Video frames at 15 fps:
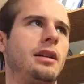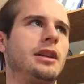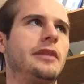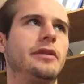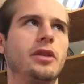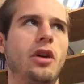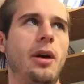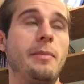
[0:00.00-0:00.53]

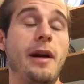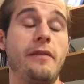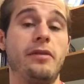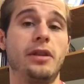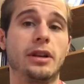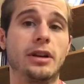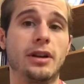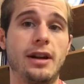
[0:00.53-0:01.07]
even though I'm not
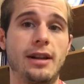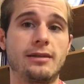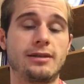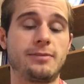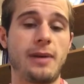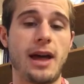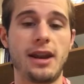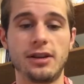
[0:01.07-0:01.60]
very good at
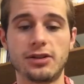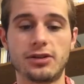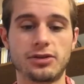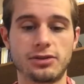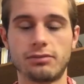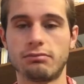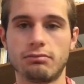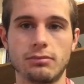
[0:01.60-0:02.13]

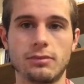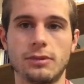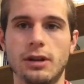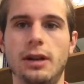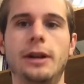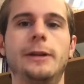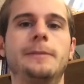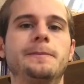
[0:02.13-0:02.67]
Spanish
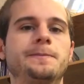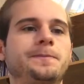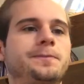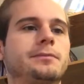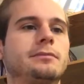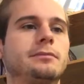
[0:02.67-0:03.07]
um,